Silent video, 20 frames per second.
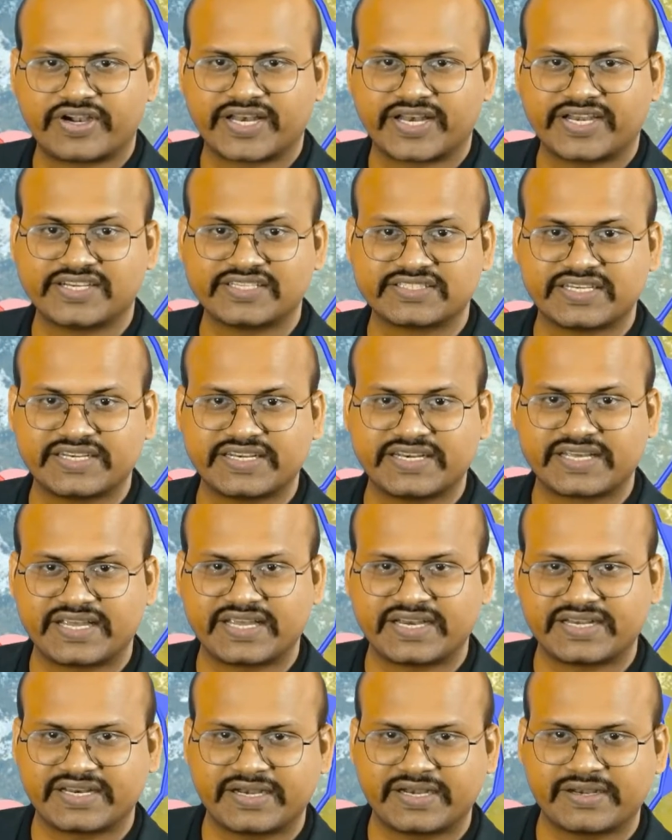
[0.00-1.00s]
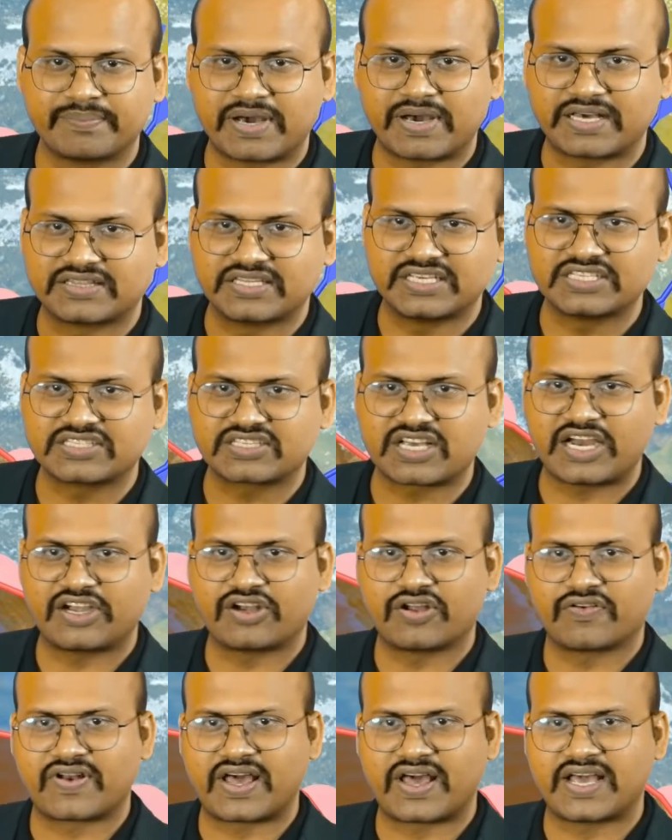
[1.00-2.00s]
It is indicated by these kind
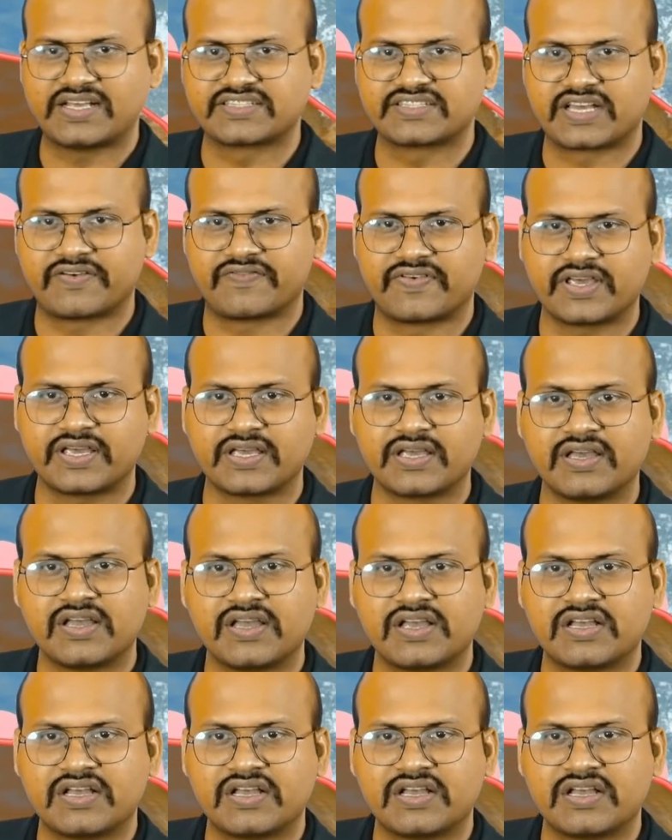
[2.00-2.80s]
of lines having